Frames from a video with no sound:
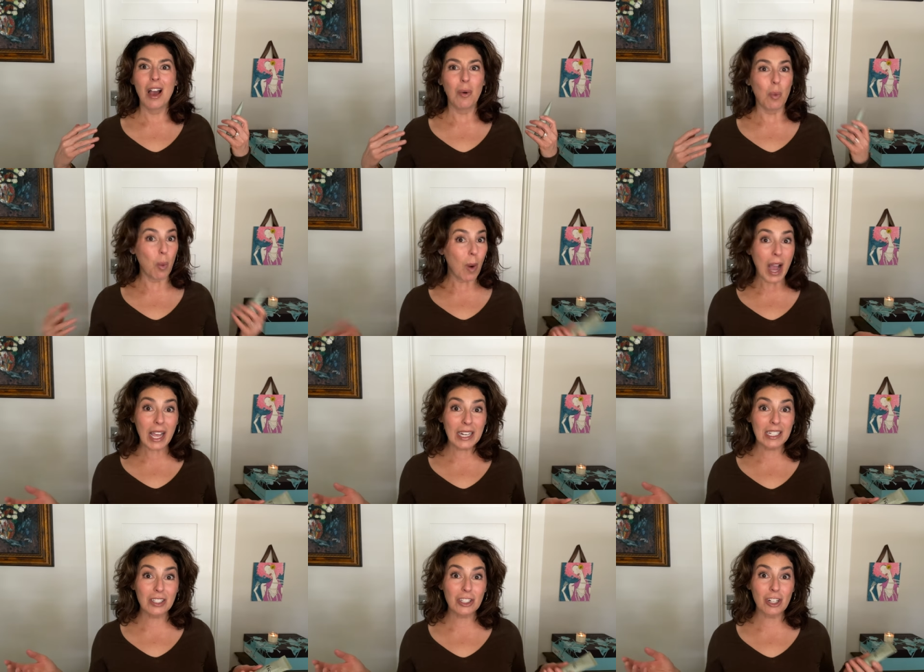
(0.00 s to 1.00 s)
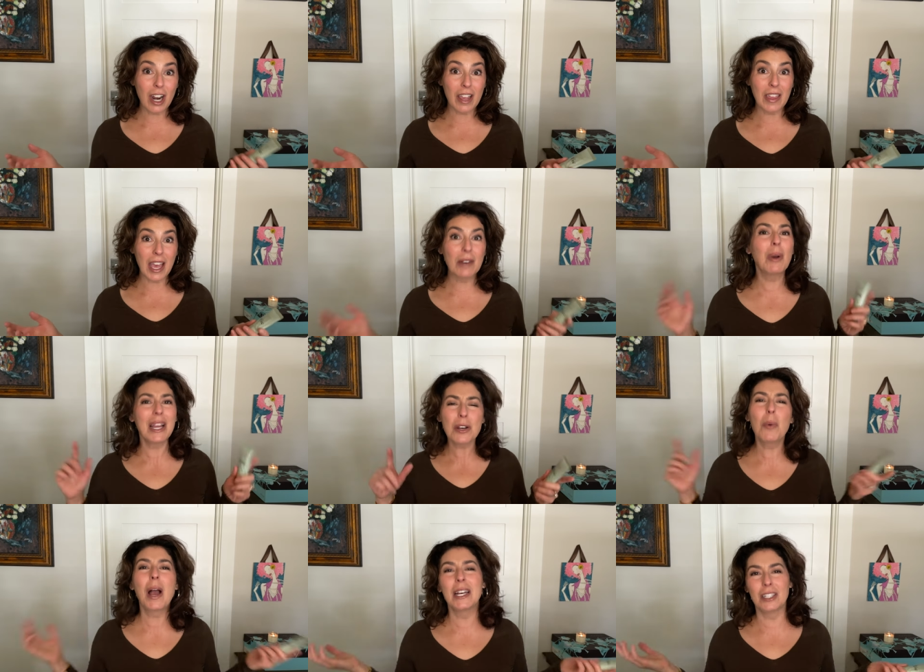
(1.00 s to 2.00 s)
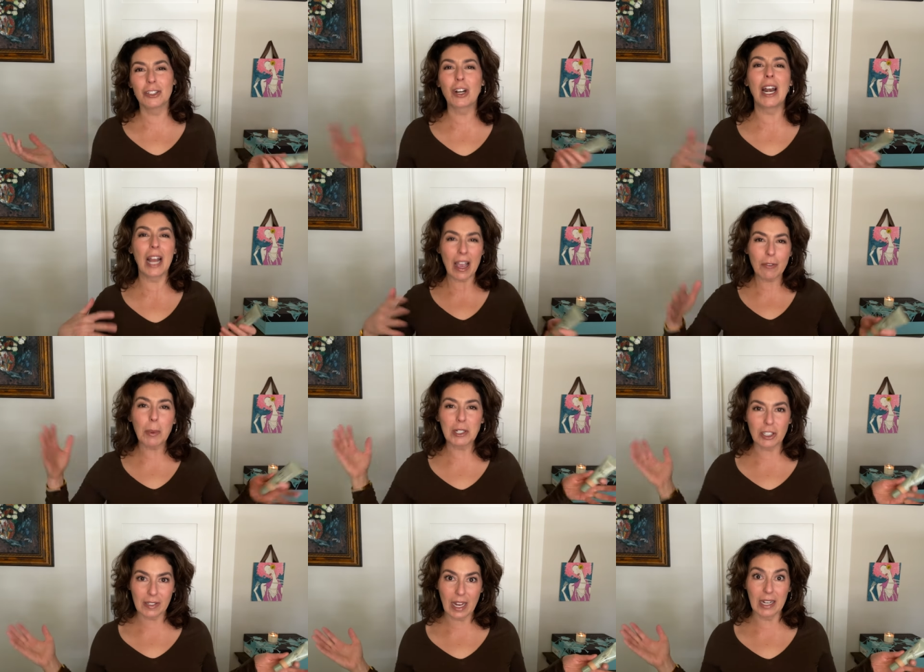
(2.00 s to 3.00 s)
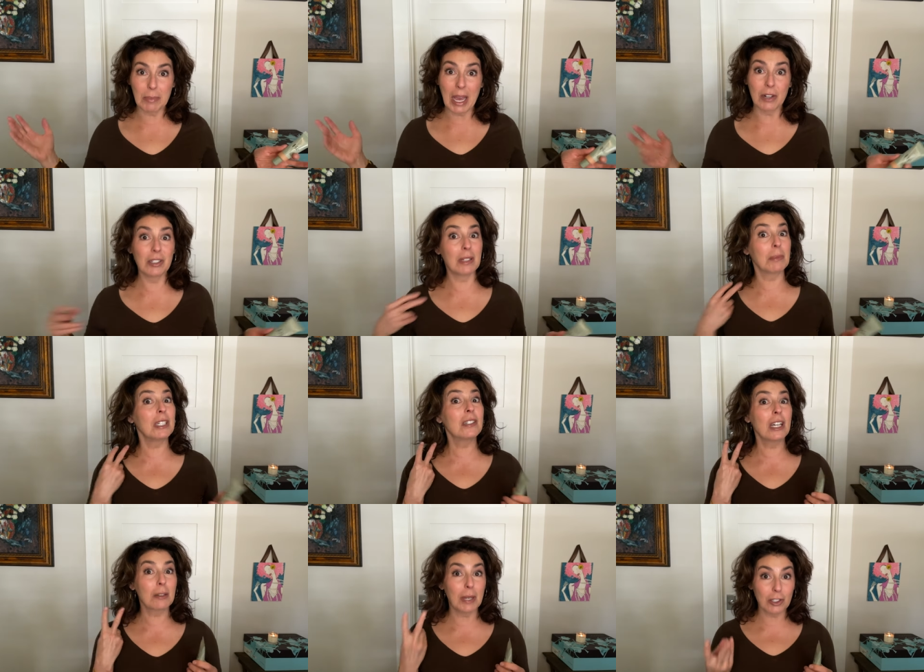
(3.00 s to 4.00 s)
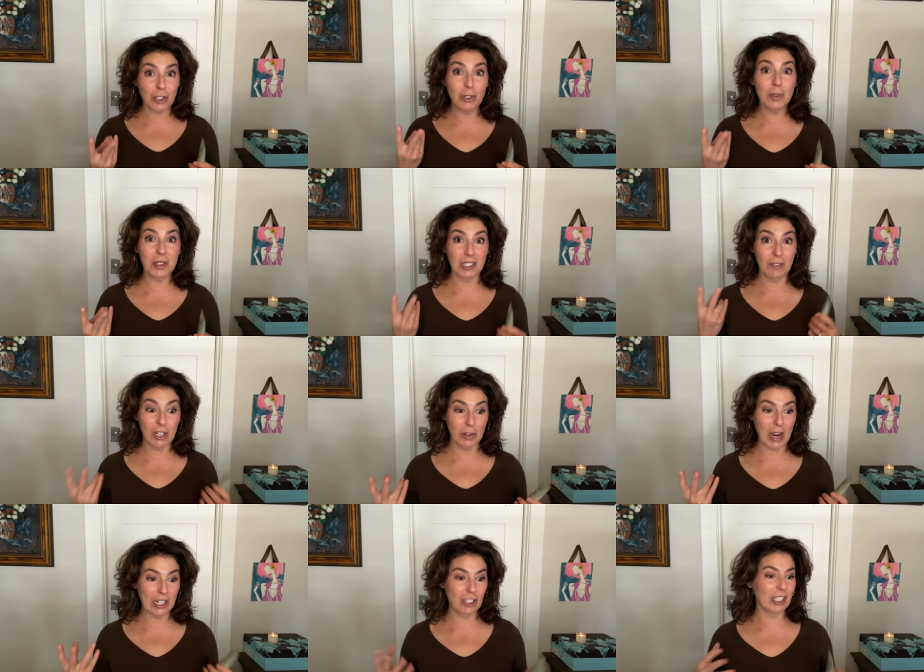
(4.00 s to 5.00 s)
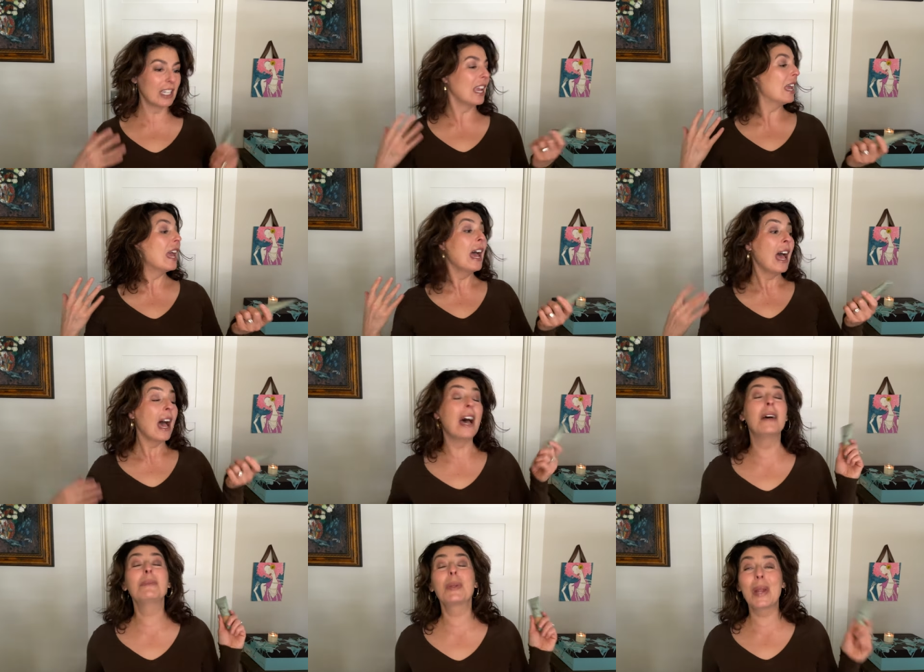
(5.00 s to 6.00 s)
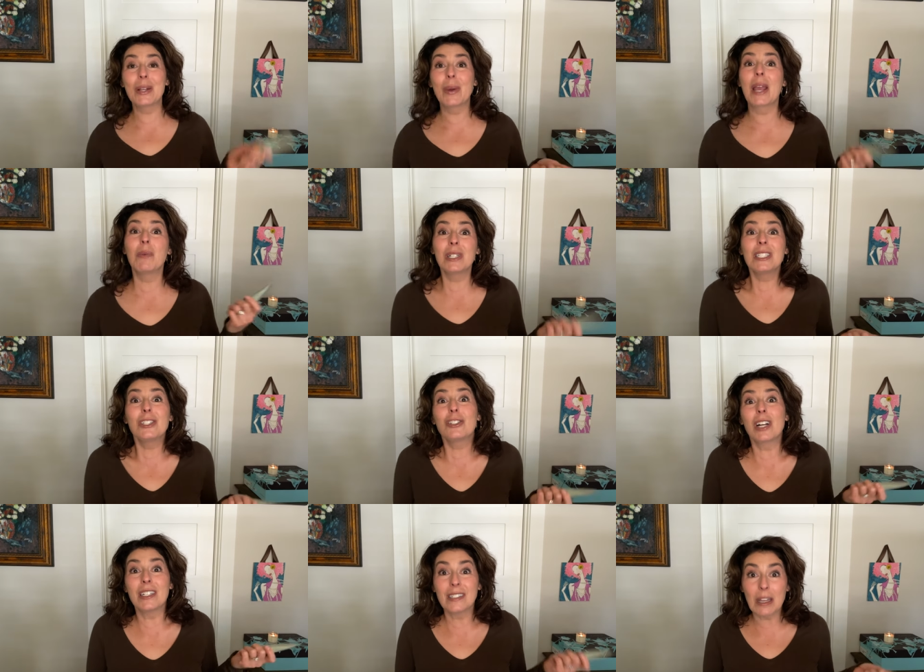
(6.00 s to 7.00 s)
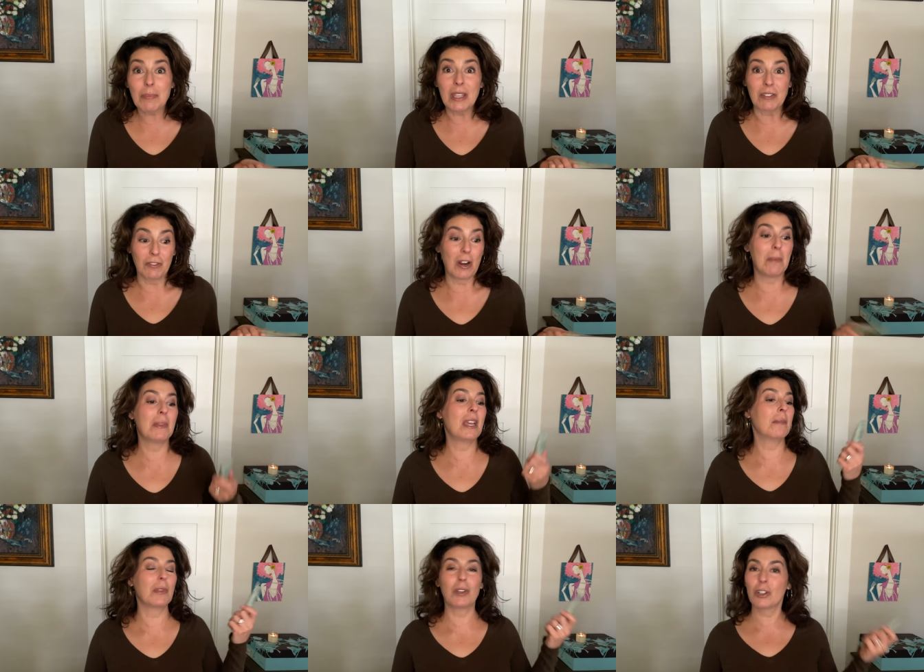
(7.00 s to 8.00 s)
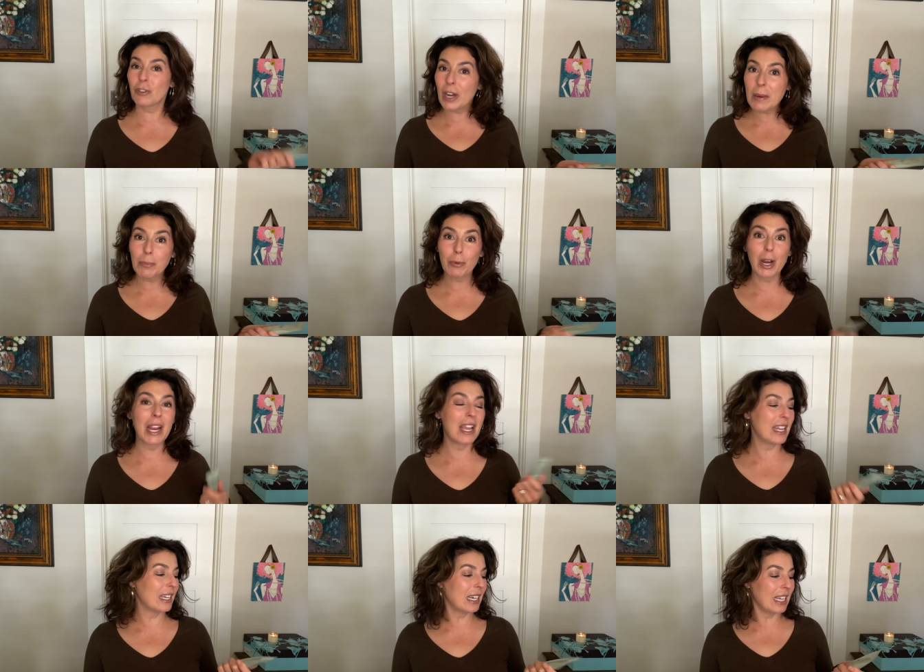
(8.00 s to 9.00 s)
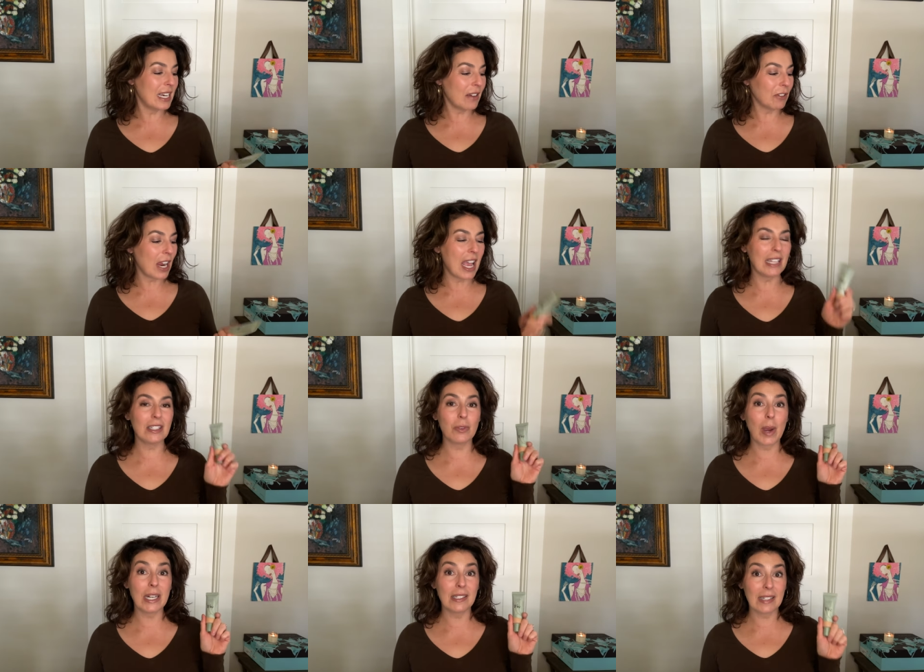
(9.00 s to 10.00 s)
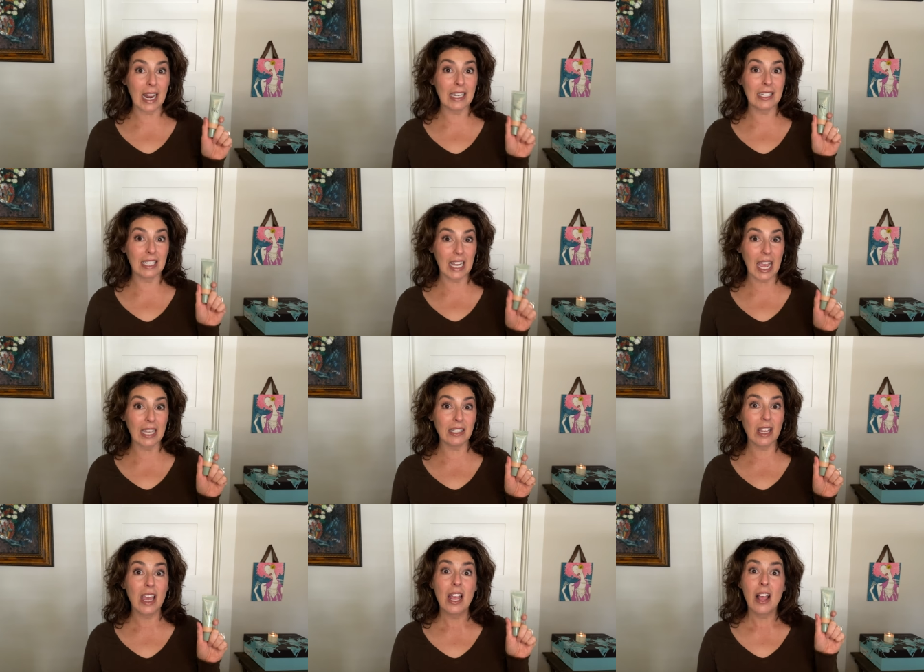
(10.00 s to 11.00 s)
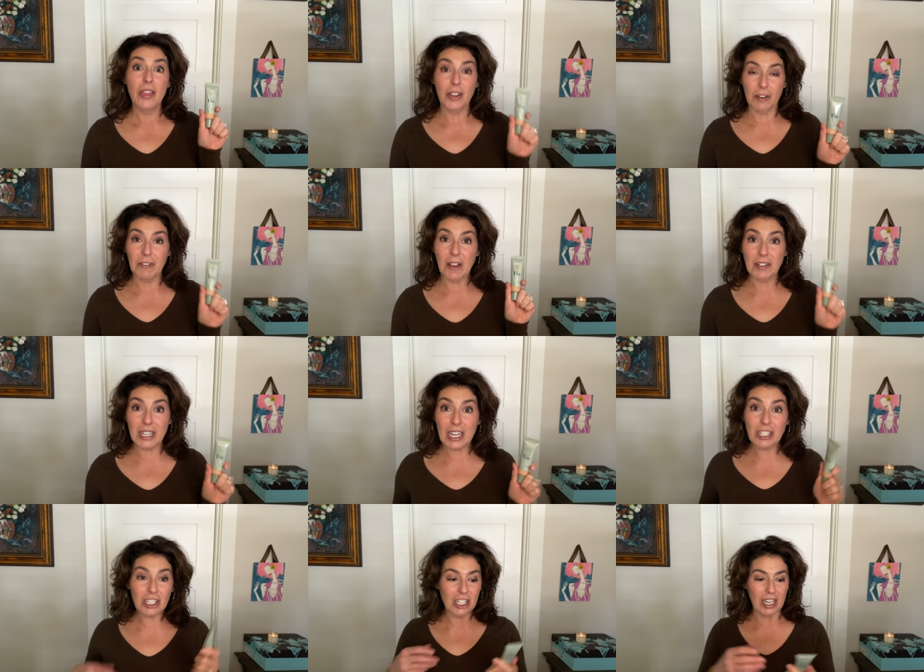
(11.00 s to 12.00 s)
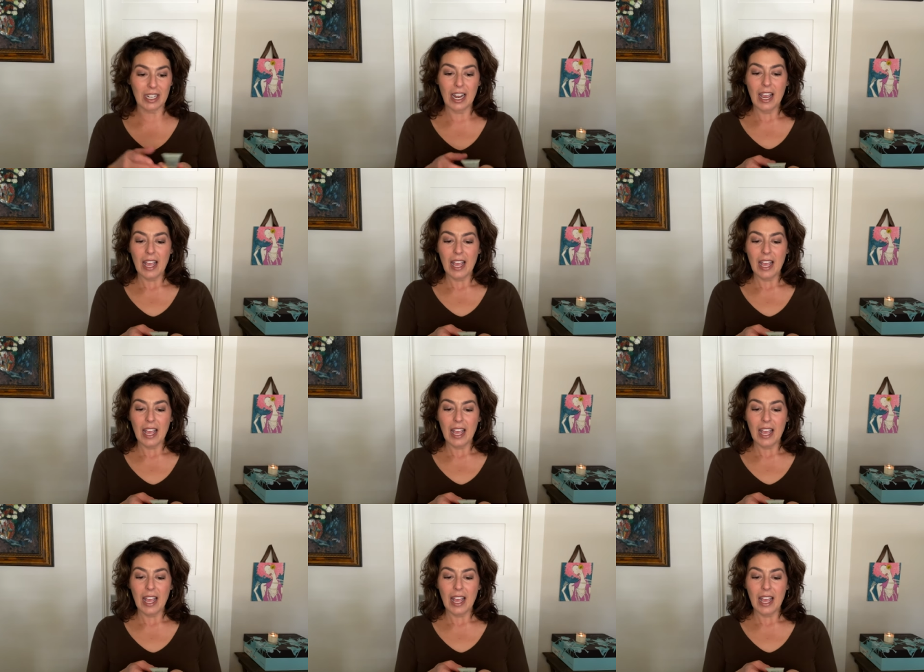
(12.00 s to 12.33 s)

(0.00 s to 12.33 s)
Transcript: Why I didn't try that? Well, I know why I didn't try it. I have a bunch of setting powders. I'm gonna talk about two in this video actually. Um, so anyway, I wanted to try something from them. They're a great brand and I never had, so I decided to get their foundation.